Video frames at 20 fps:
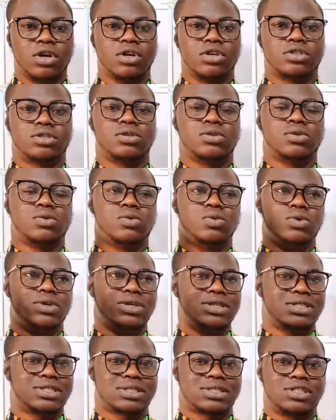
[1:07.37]
So
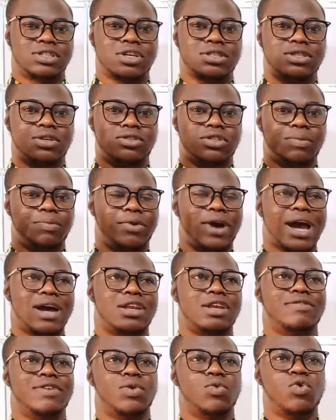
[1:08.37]
it's just some kind
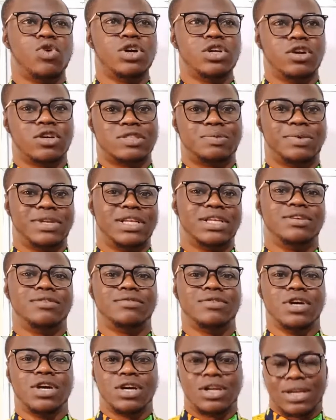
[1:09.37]
of erroneous
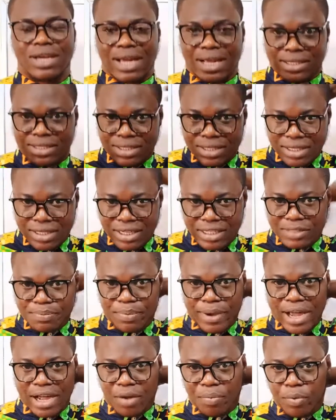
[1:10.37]
belief that this
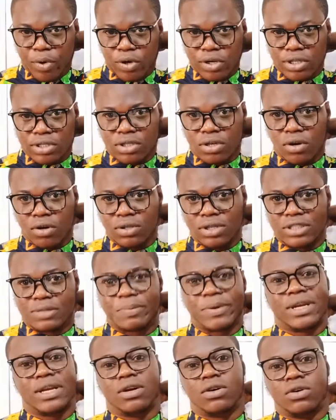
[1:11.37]
backbone is called the
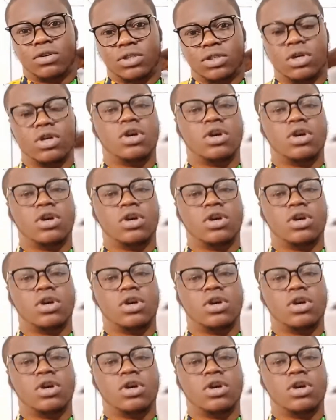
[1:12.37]
spinal cord.